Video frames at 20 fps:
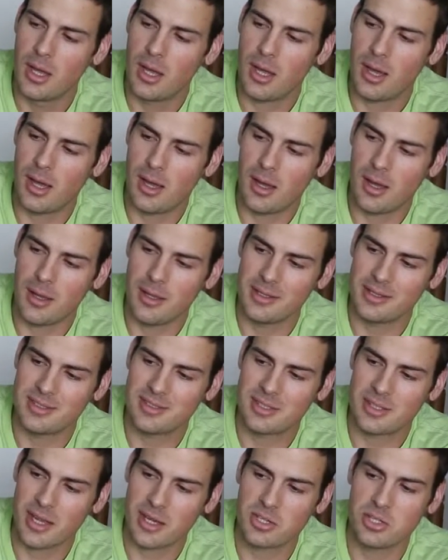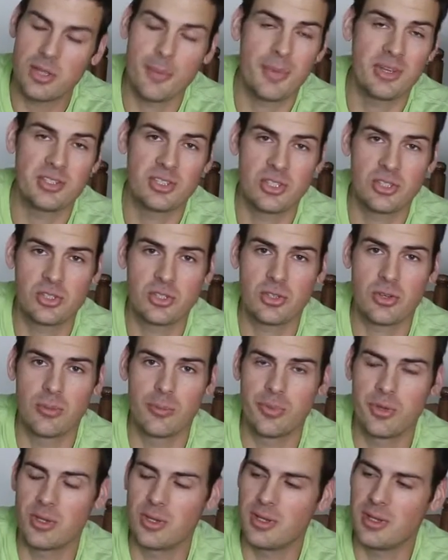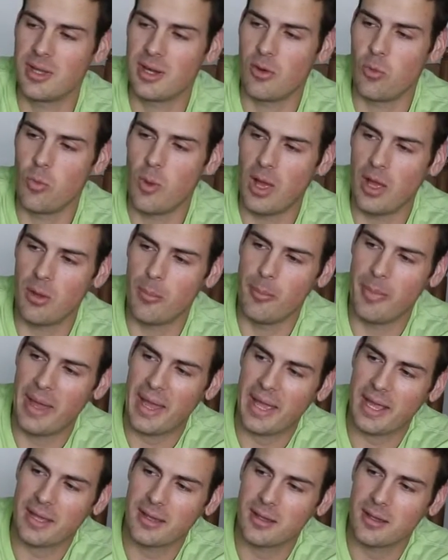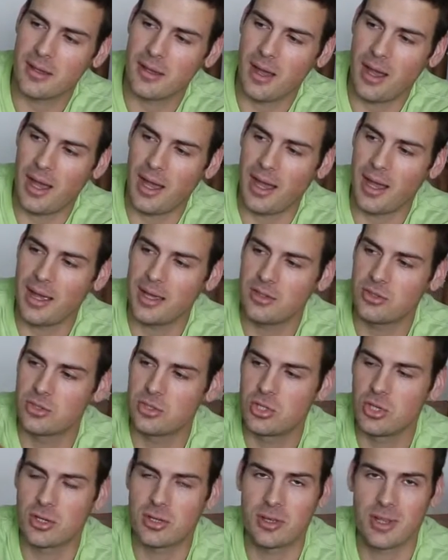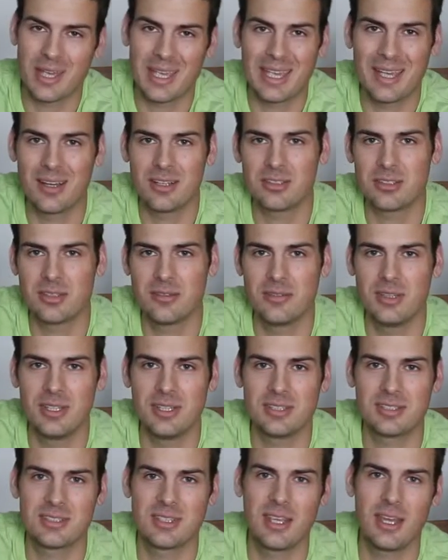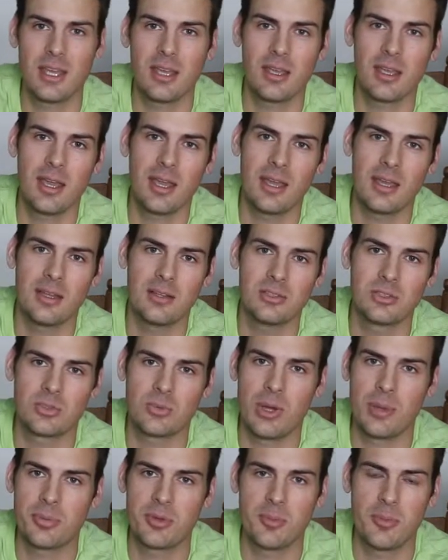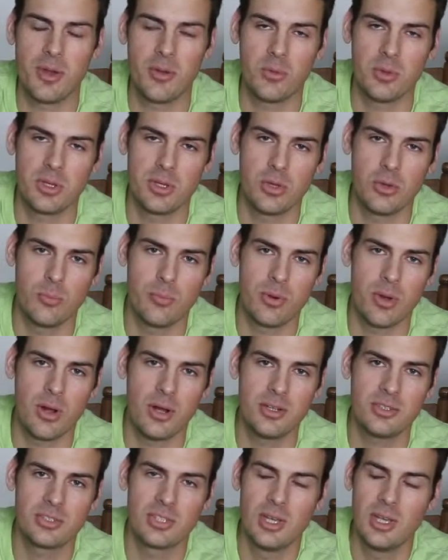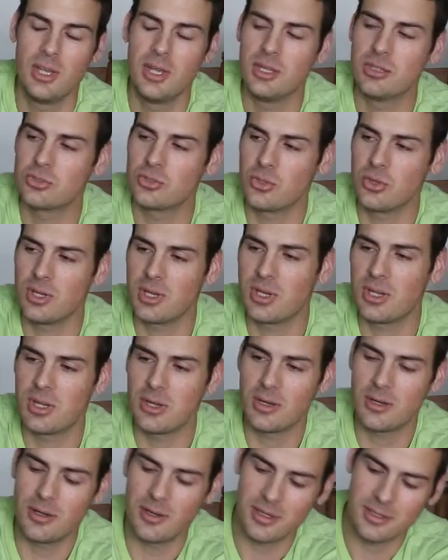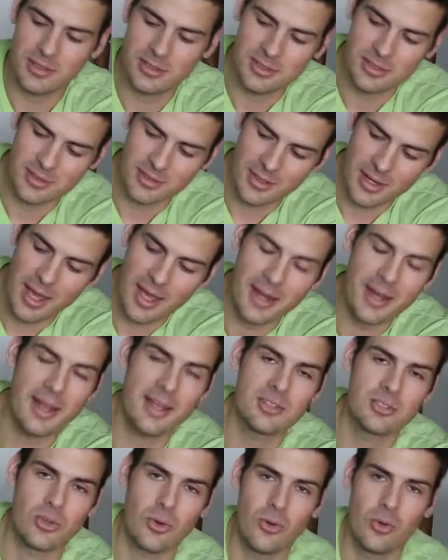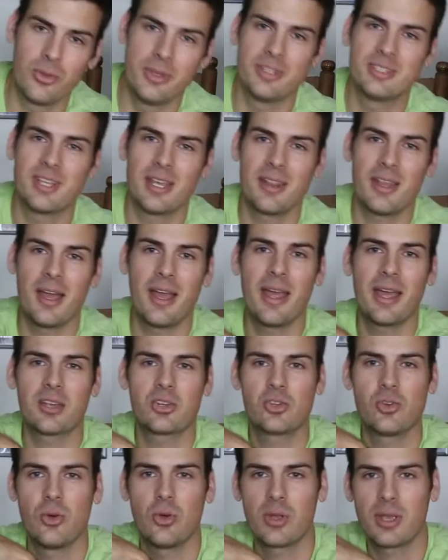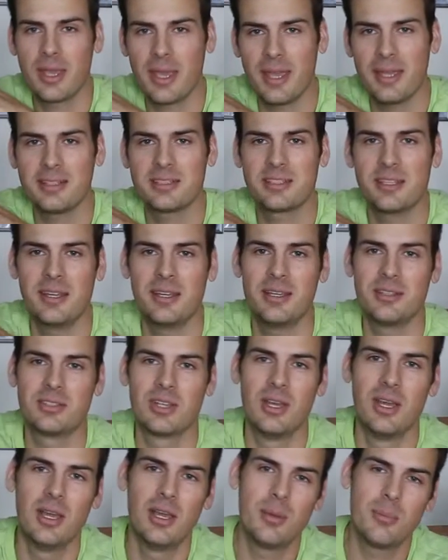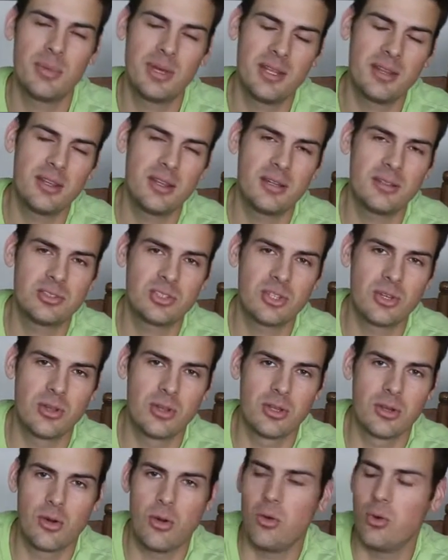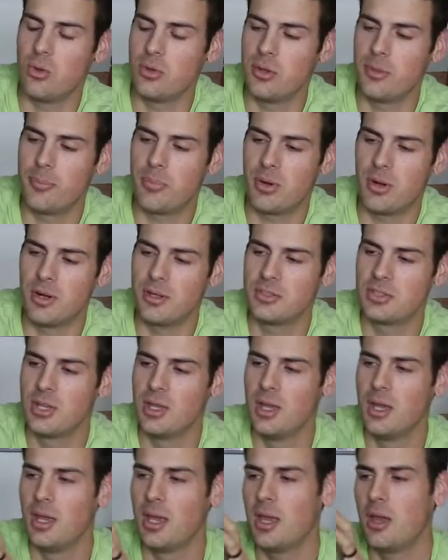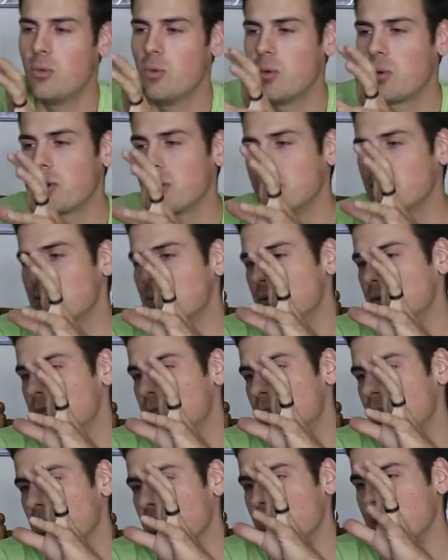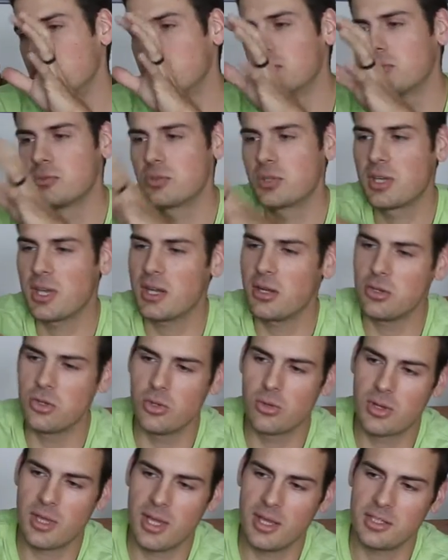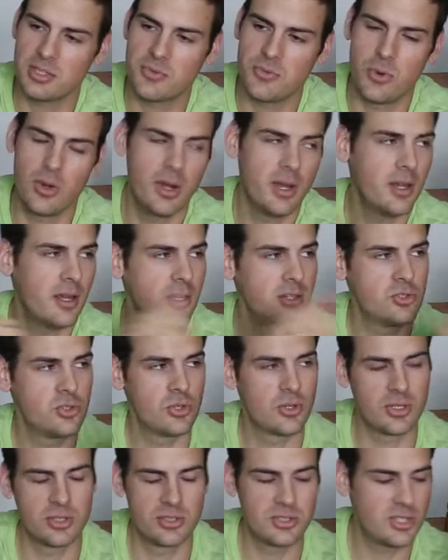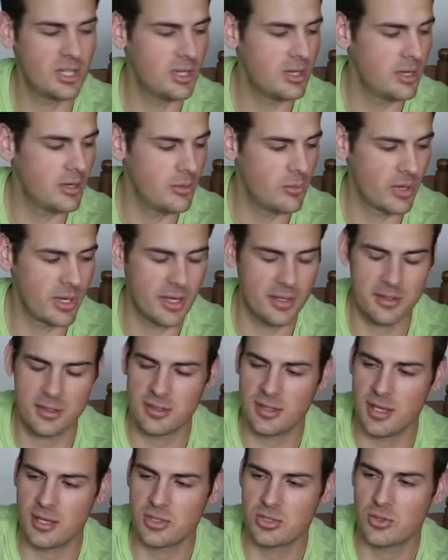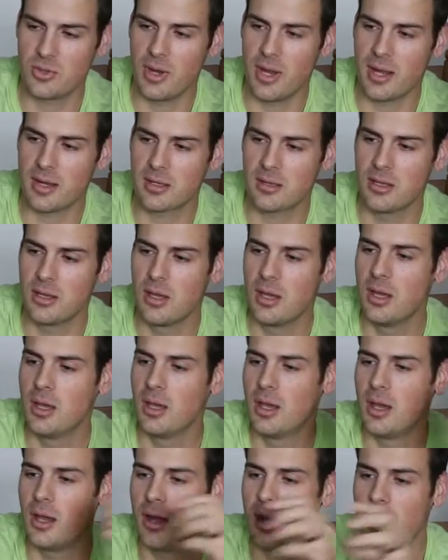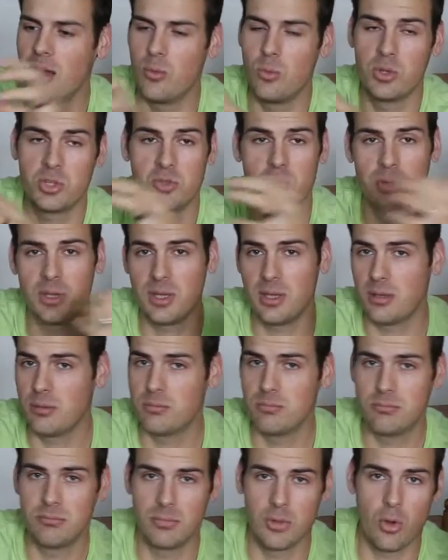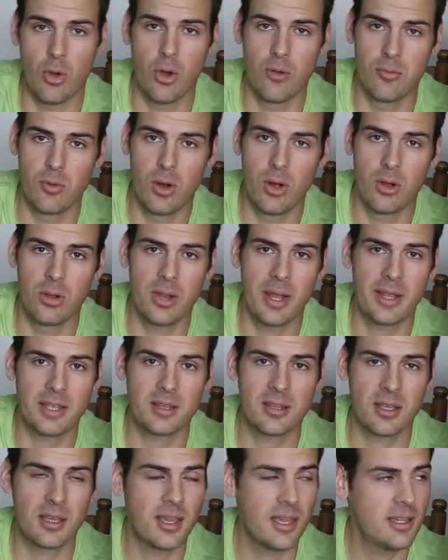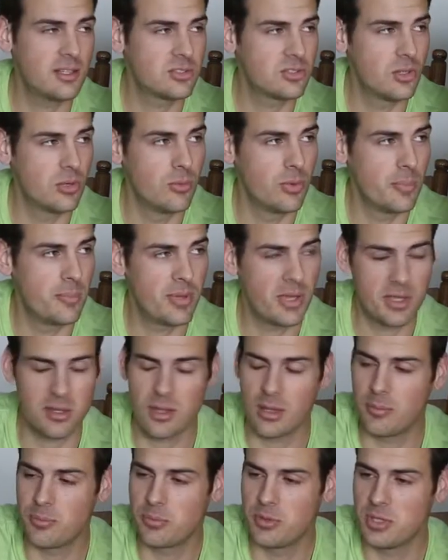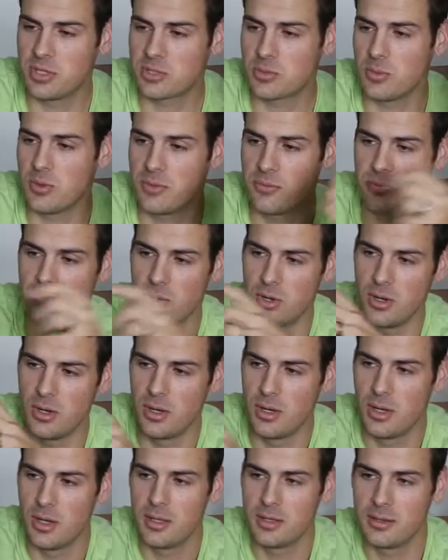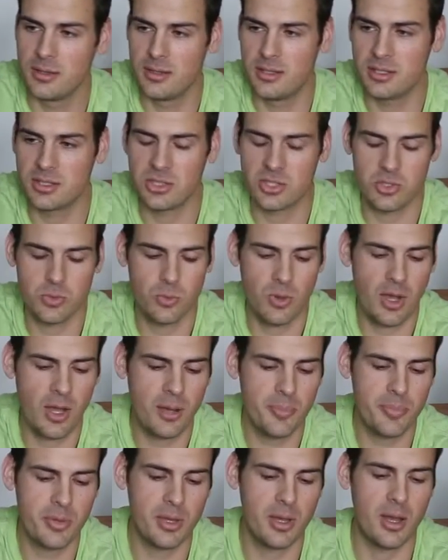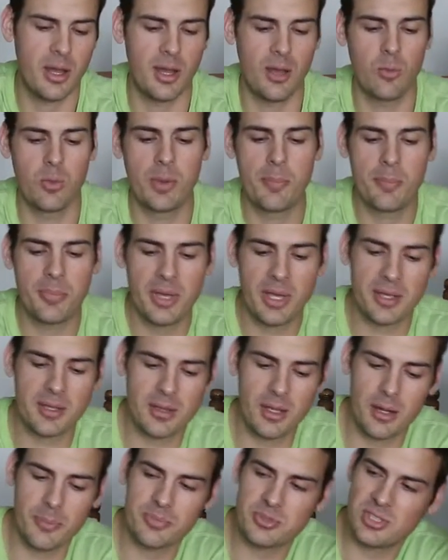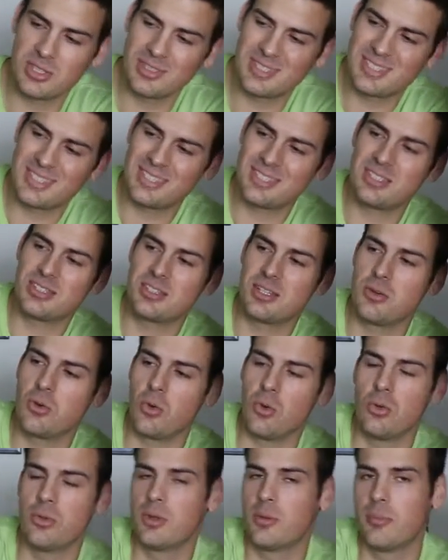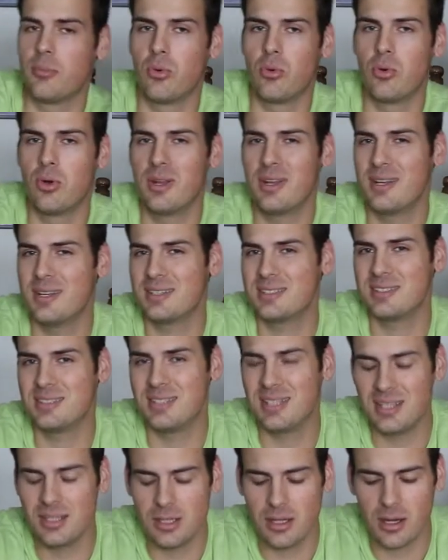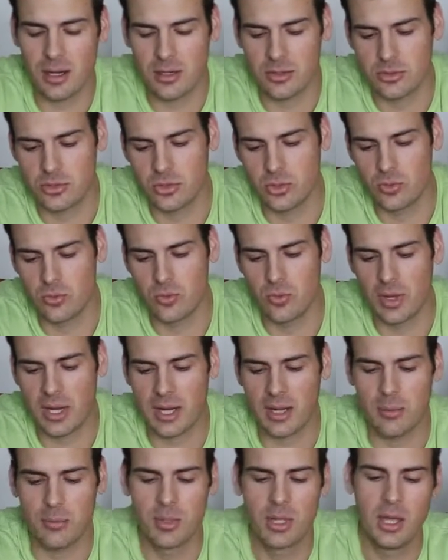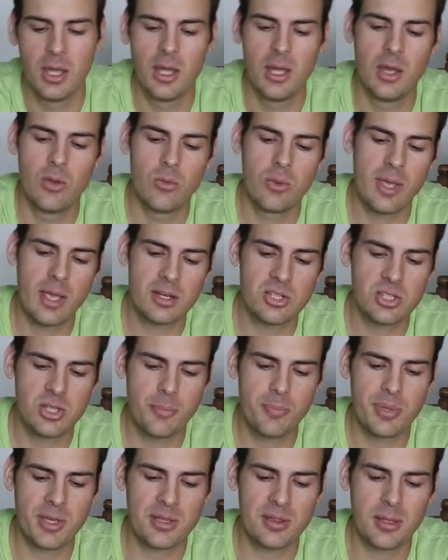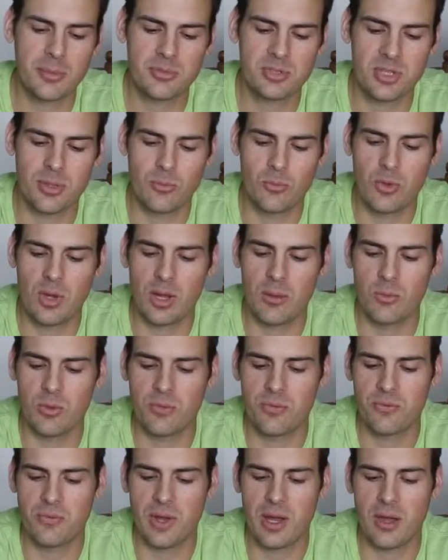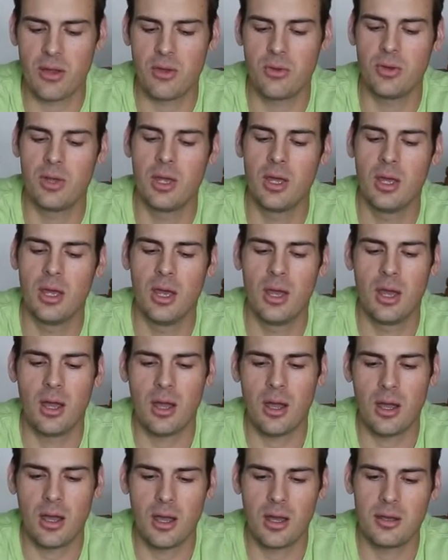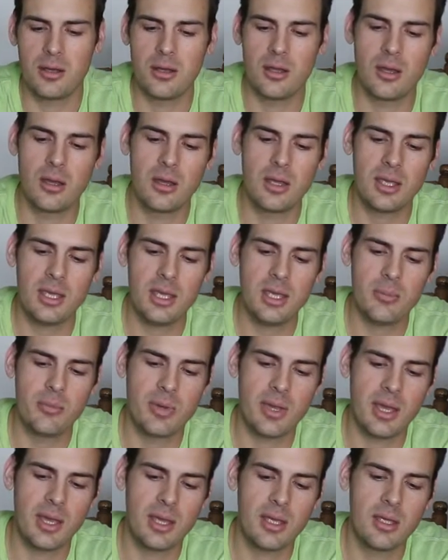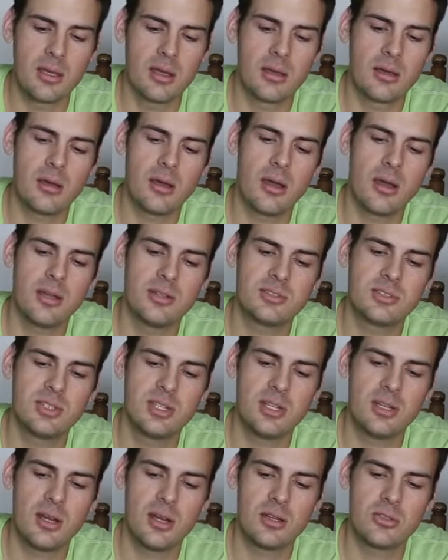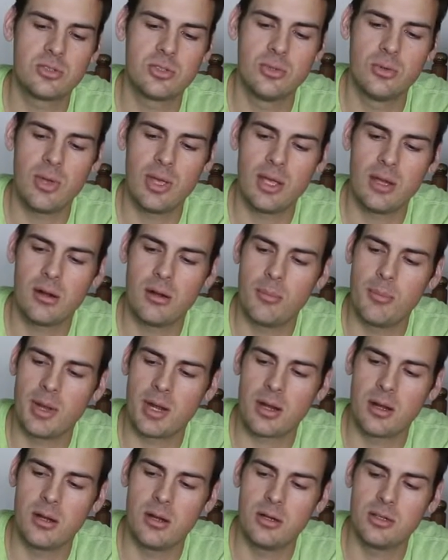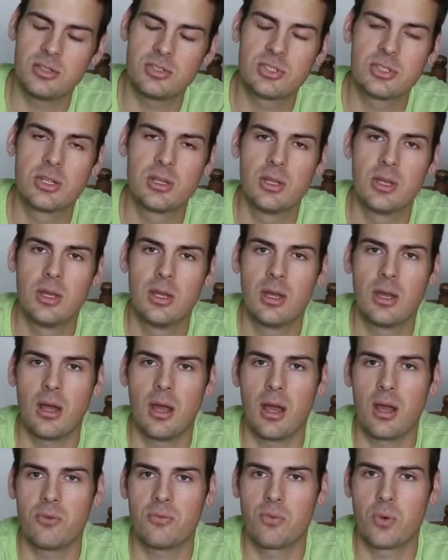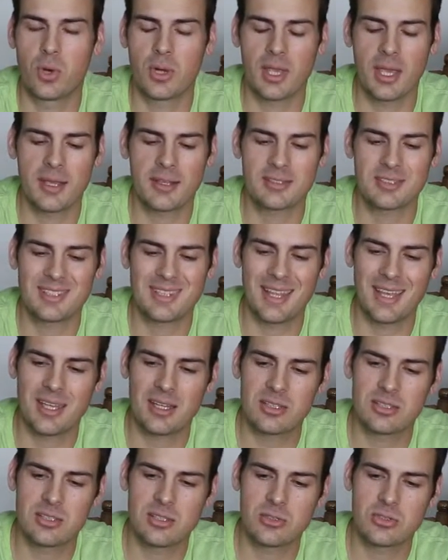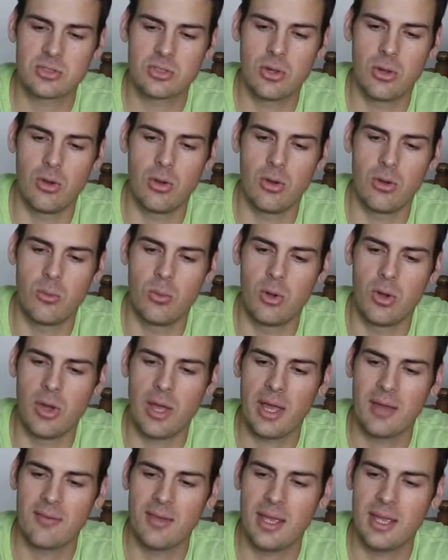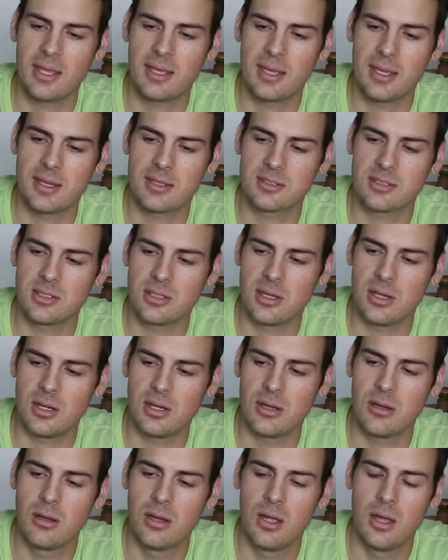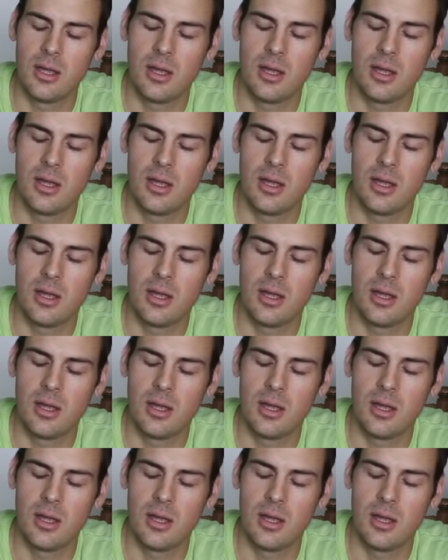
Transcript: Uh, it's actually my sister's computer that a while back I took the guts of this thing and swapped them out with new parts. So in here it's not as old as the actual case is, but there's still a little older parts. And what we're going to do is we're going to get a new case for it. As you can see here, we got the Tesseract uh, which we overall liked the case, so we picked up this one for this swap. Uh, we picked up, since this is an older board and it's DDR2 RAM, we actually picked up some RAM we found on uh, eBay. Uh, it's DDR2 800 megahertz, uh, 4 gig sticks, so we'll have 8 gigs in here.